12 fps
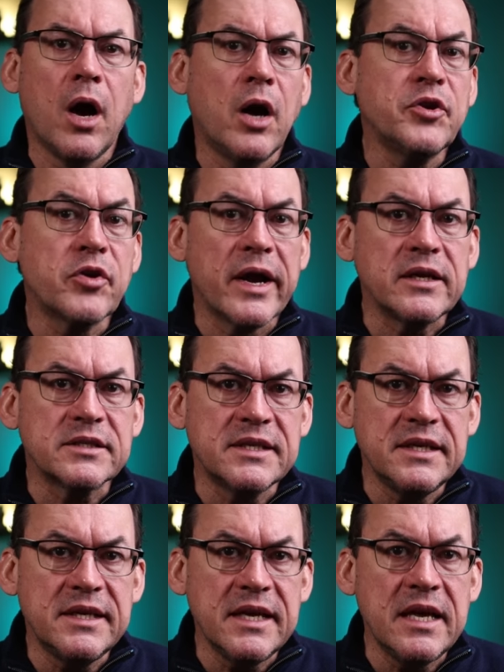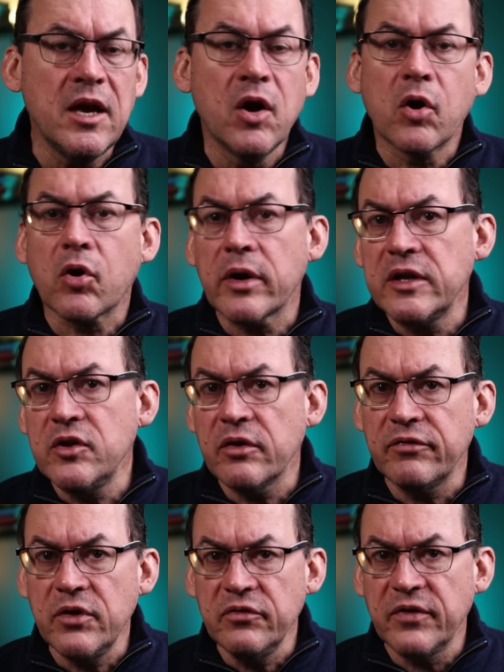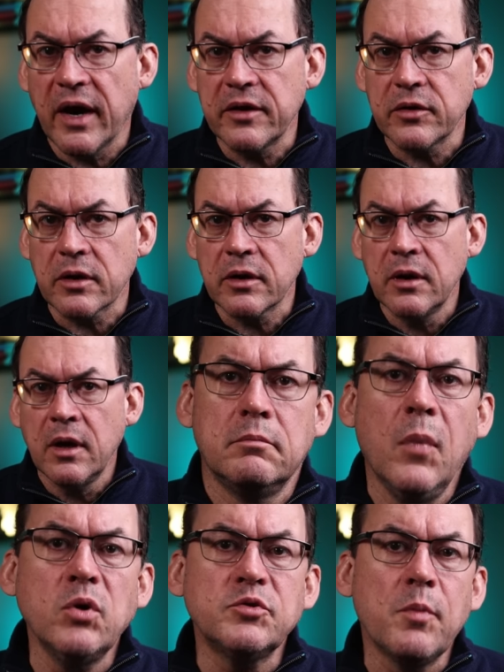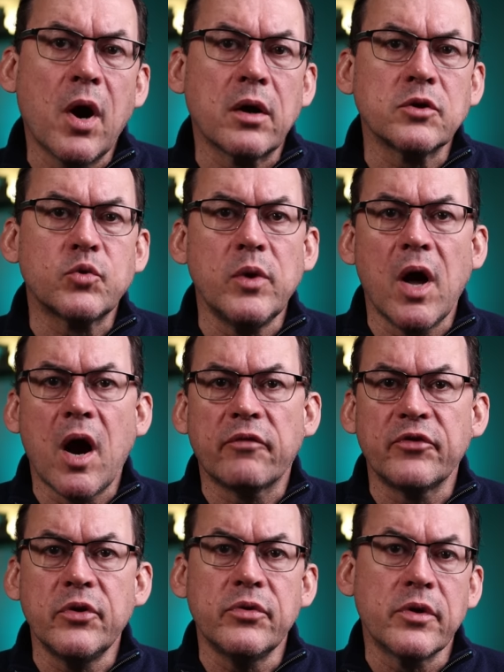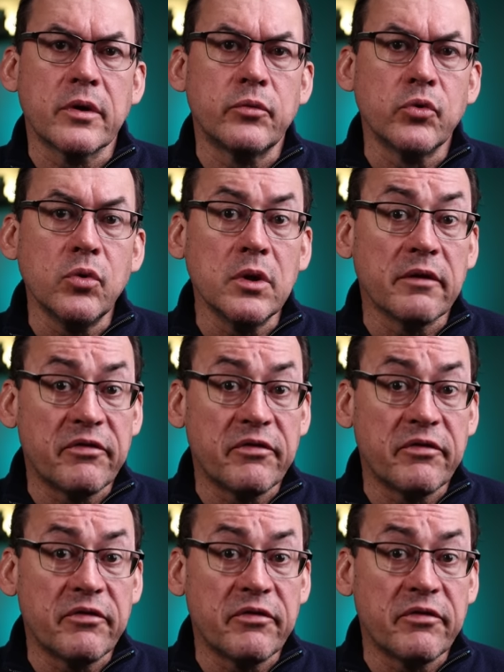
on your LCD or in your viewfinder. Most models will offer you the rule